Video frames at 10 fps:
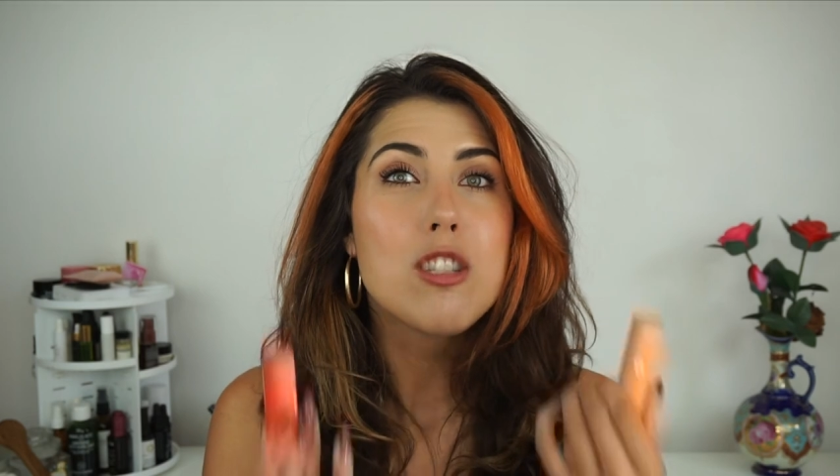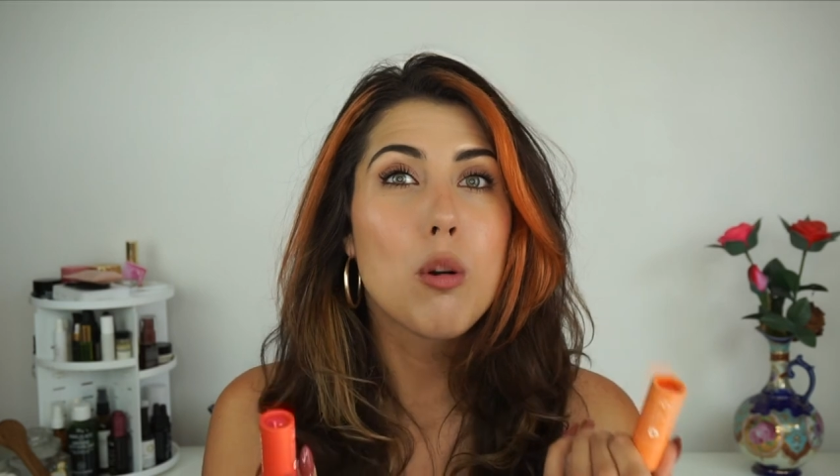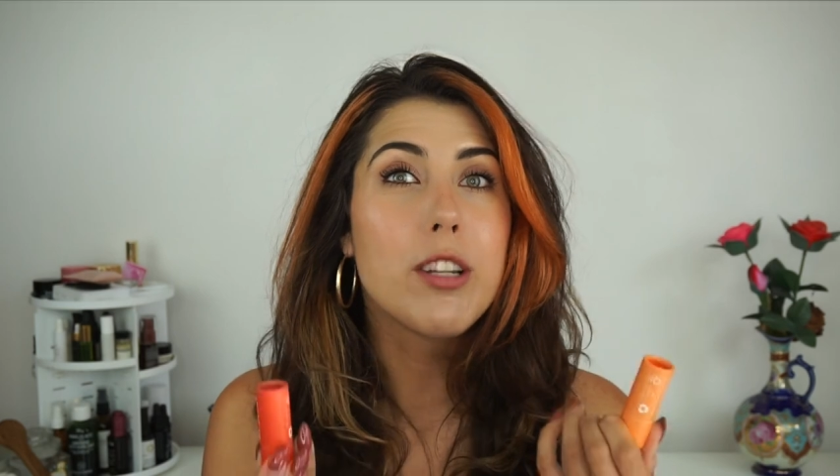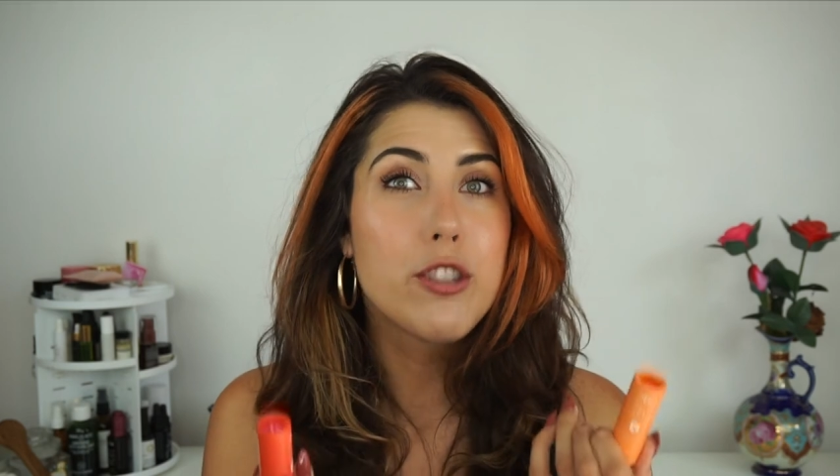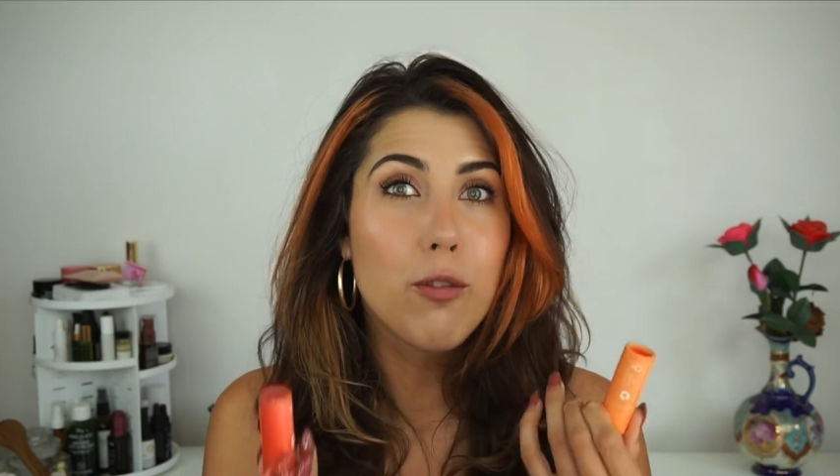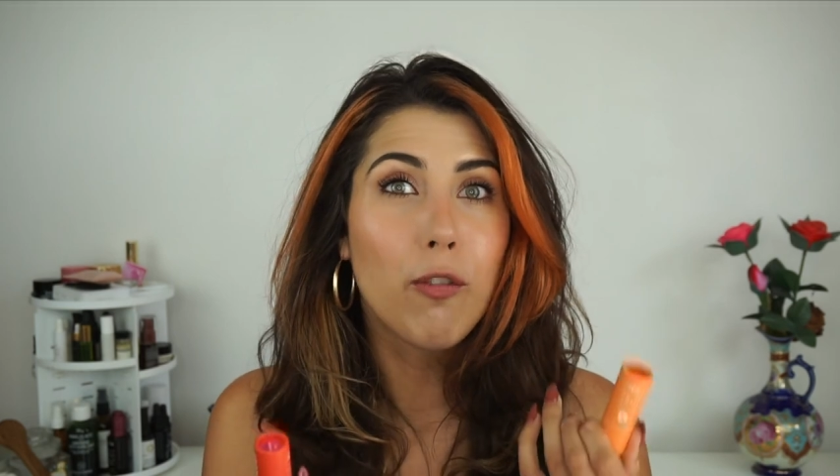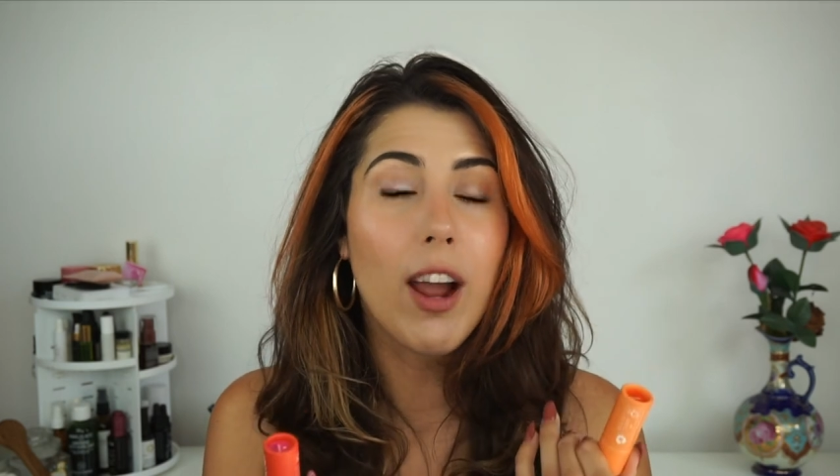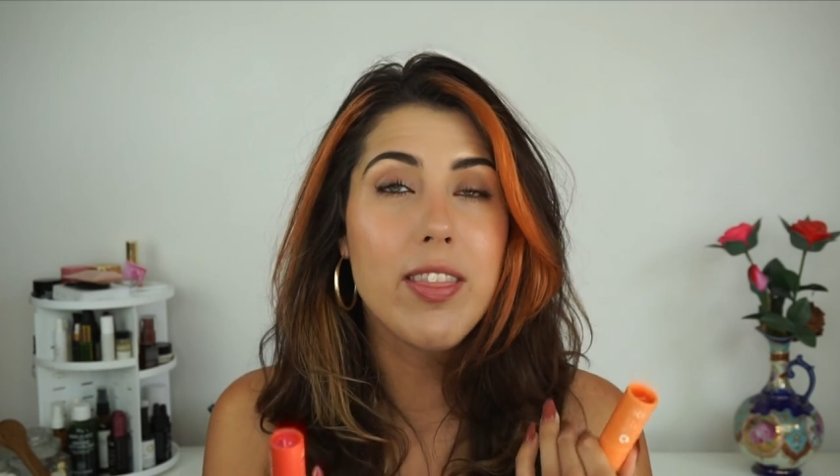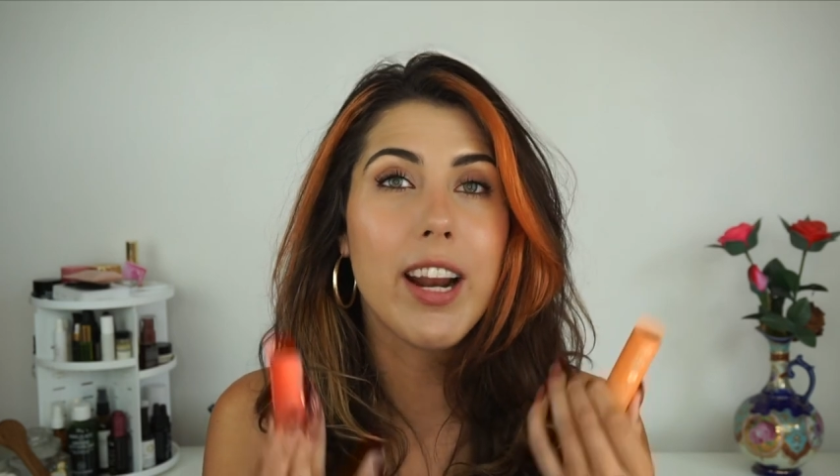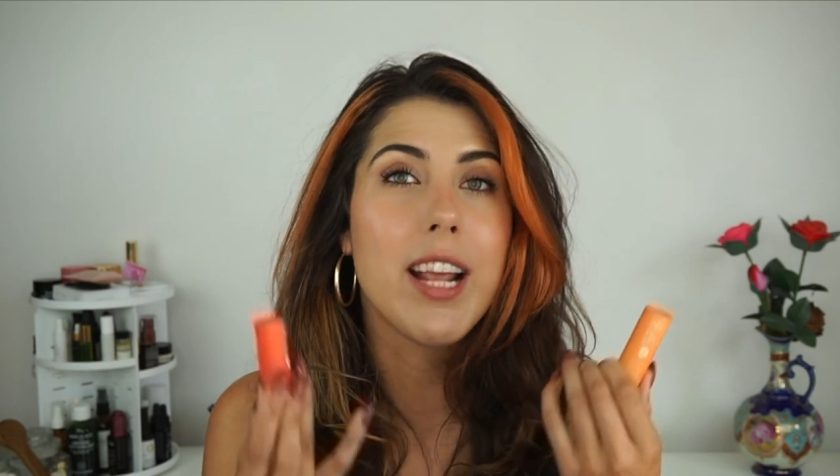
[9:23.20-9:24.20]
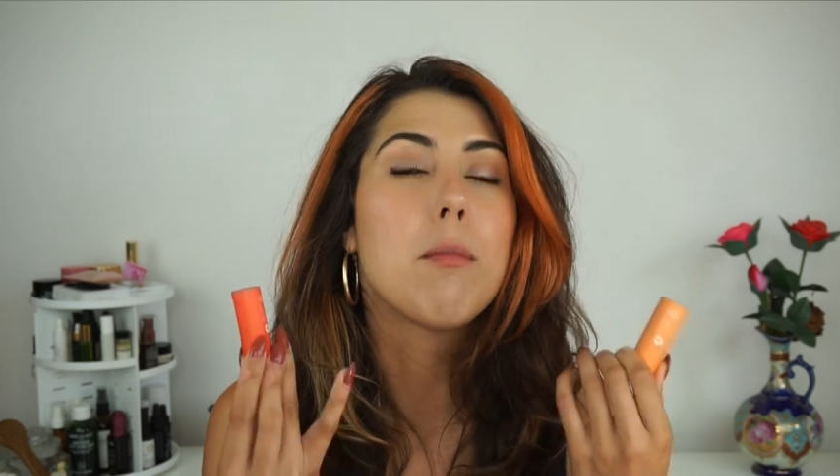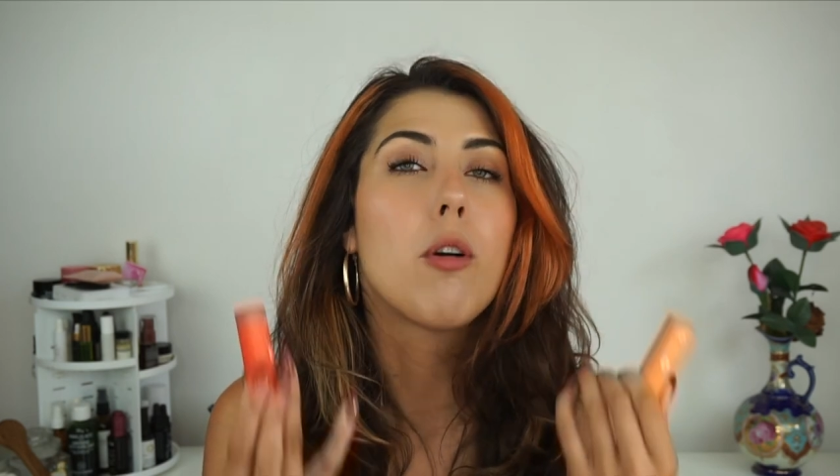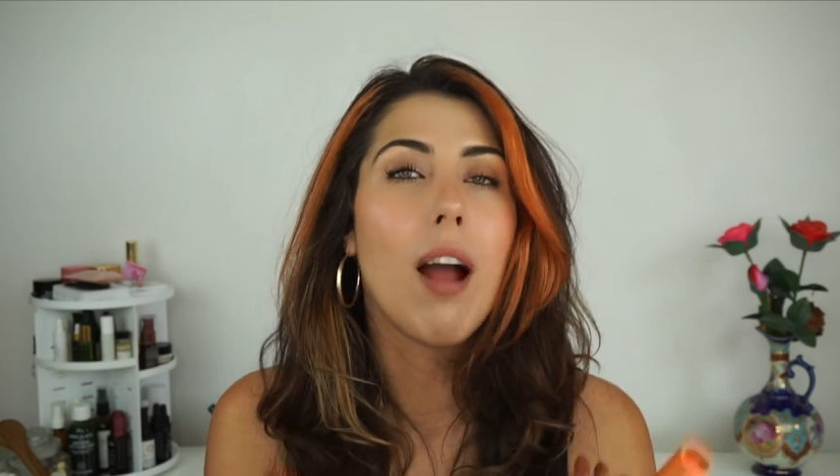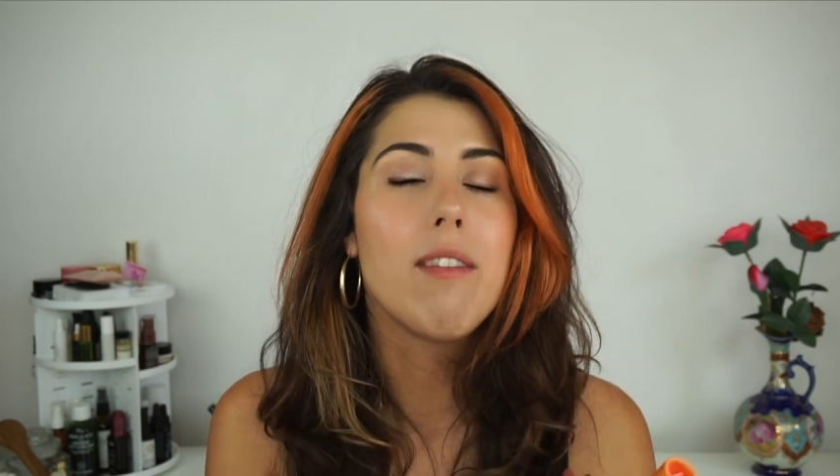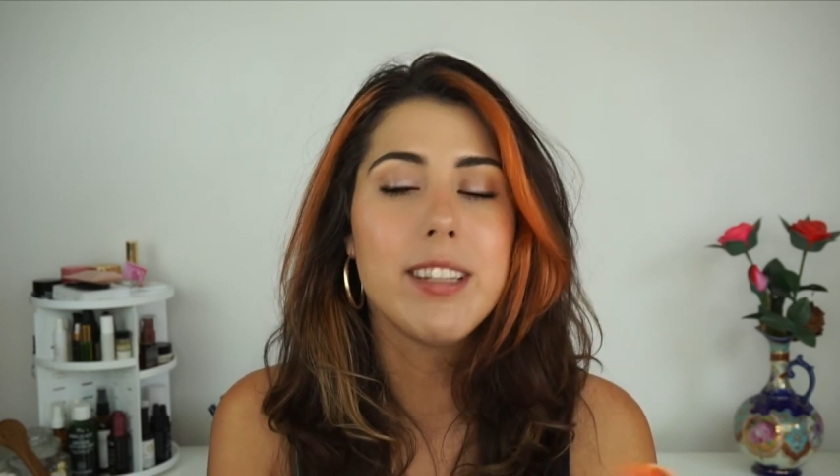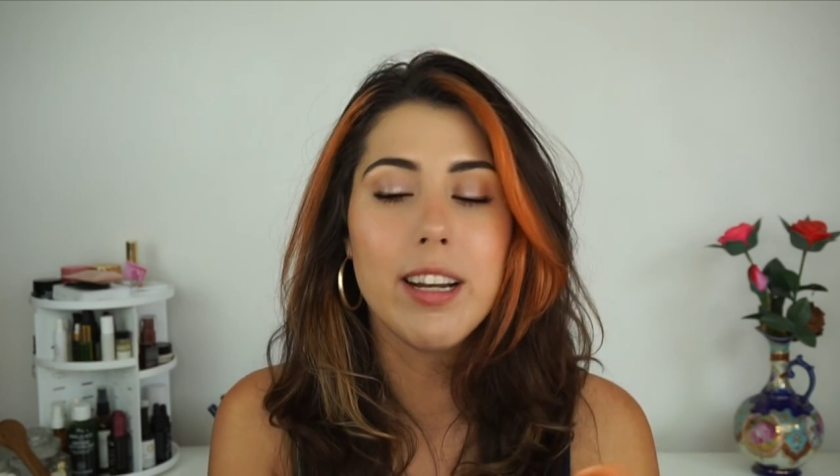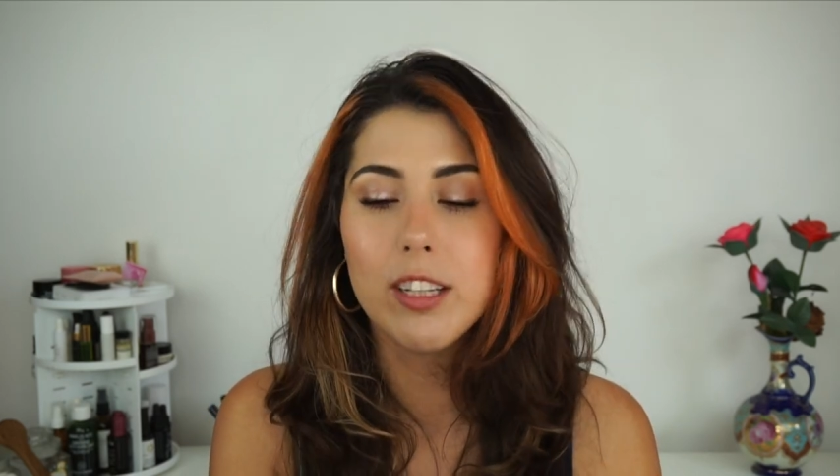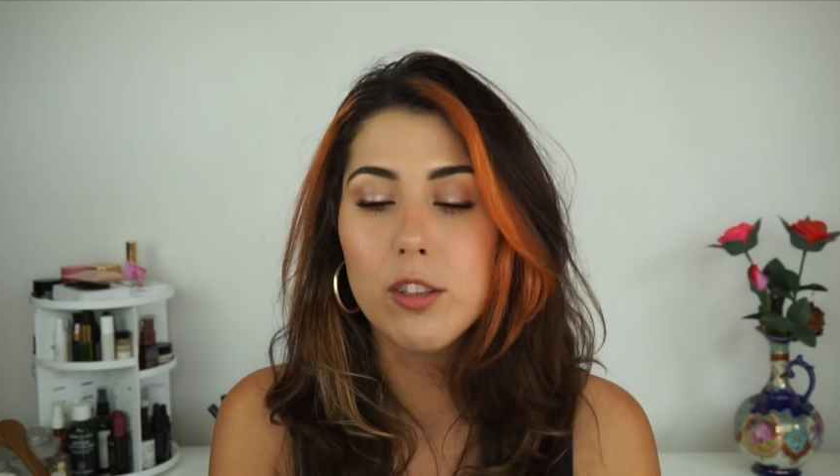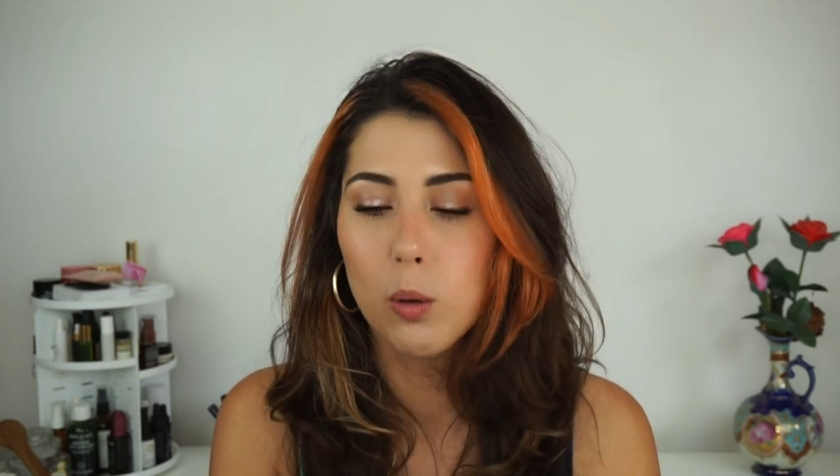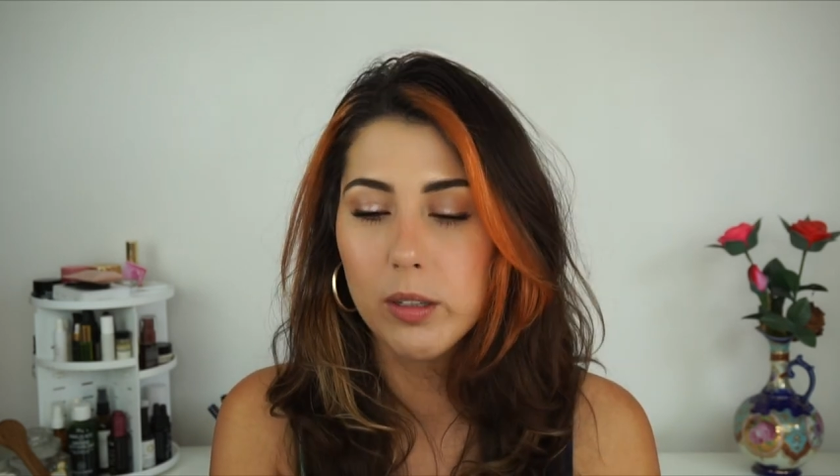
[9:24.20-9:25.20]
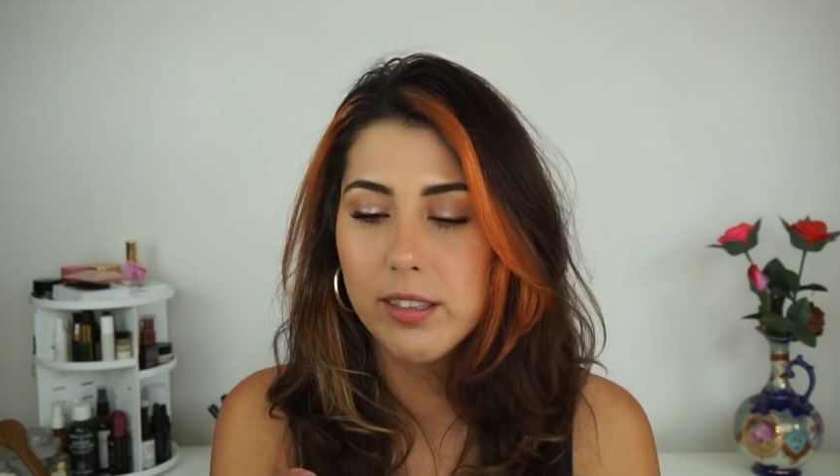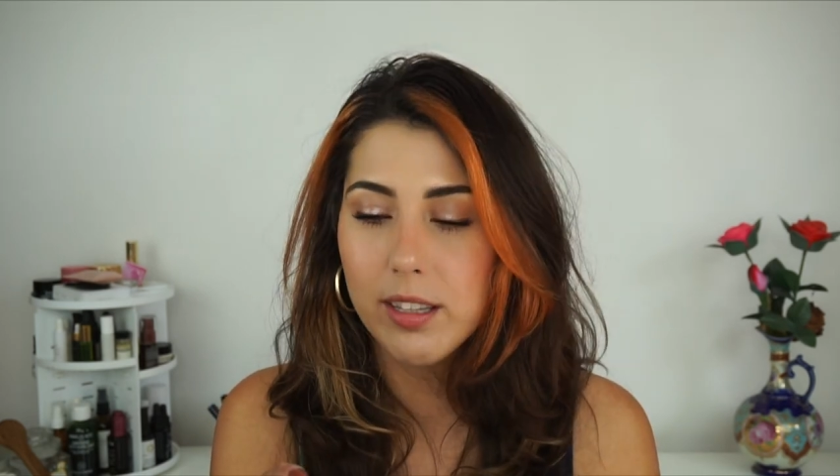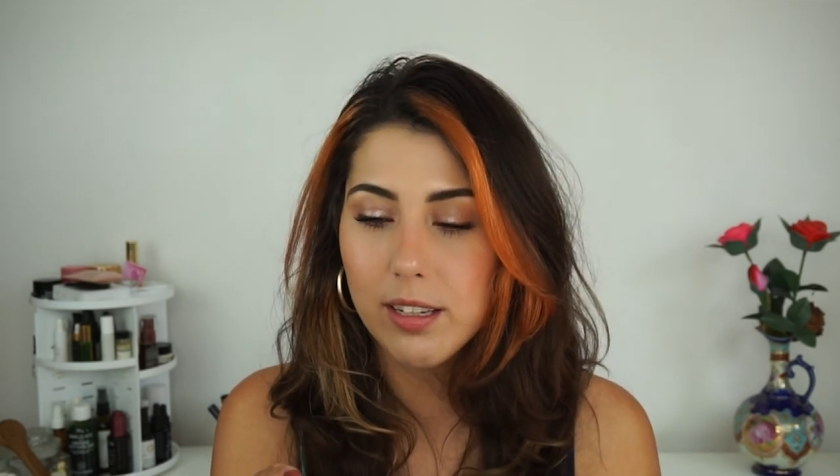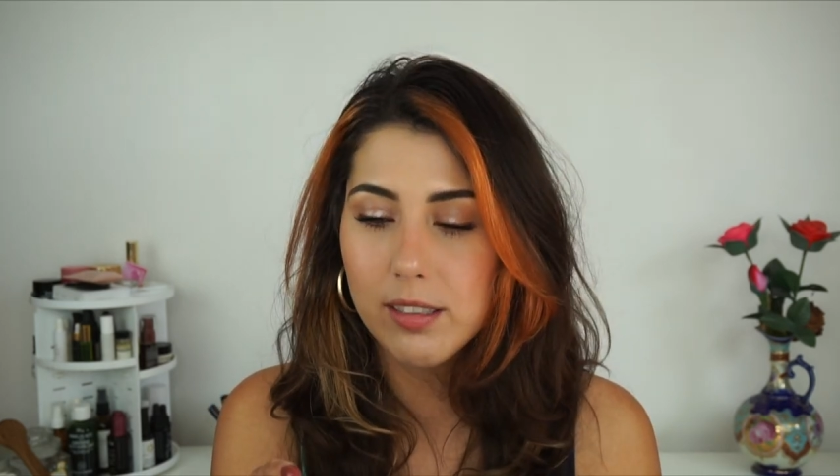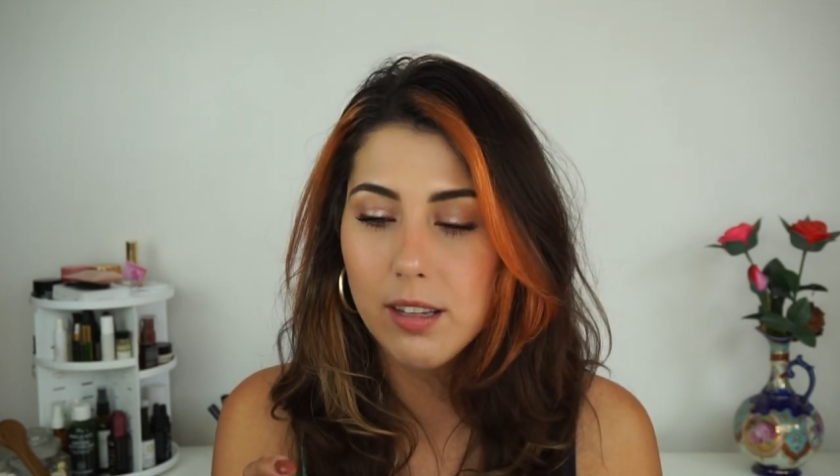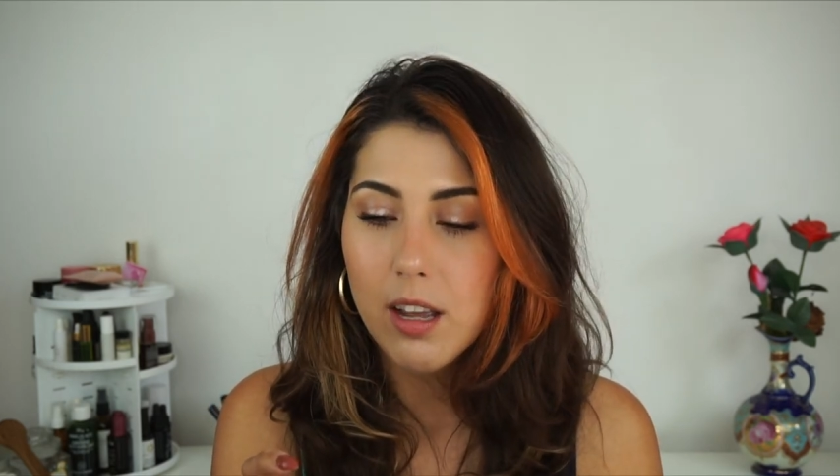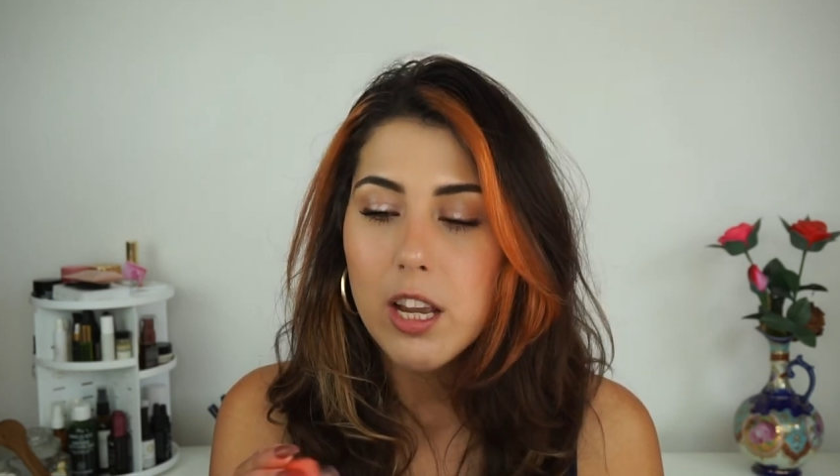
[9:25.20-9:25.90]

So I do find that I am gravitating towards these.